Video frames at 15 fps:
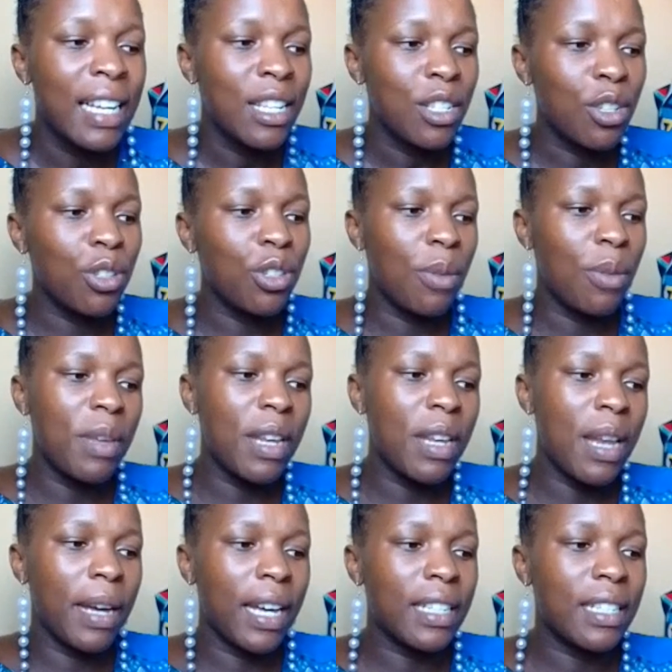social media
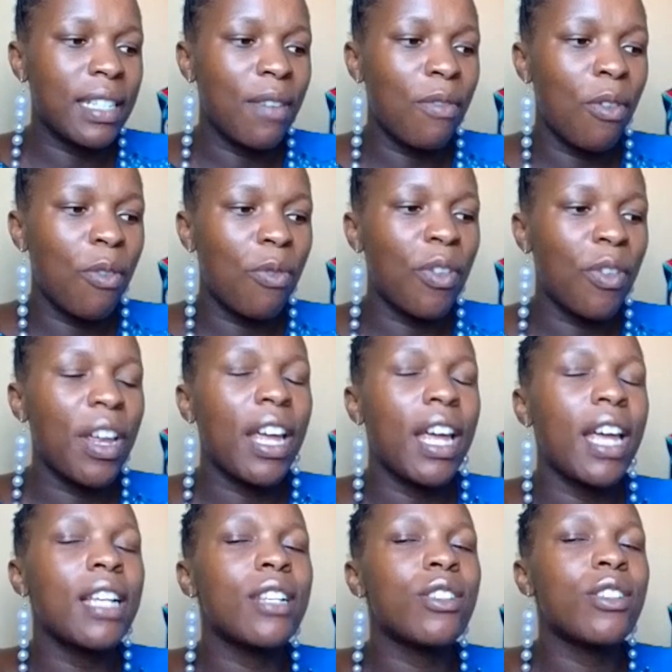marketing for free
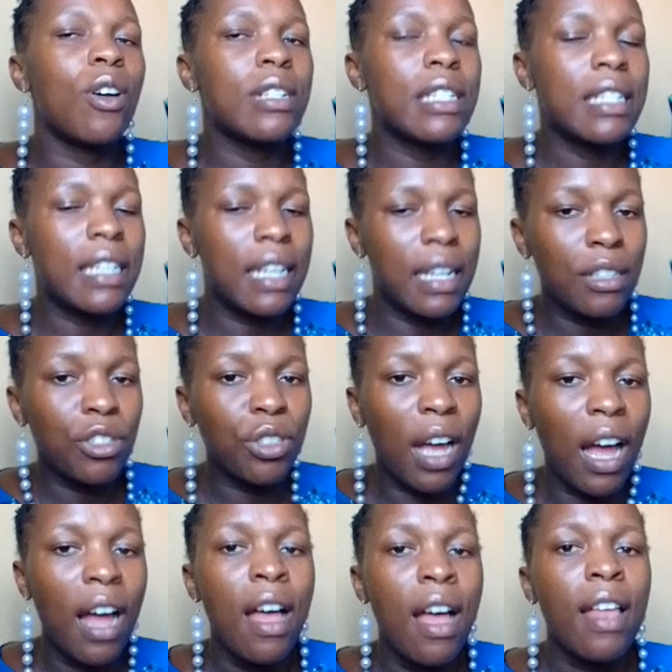is on Skillshare.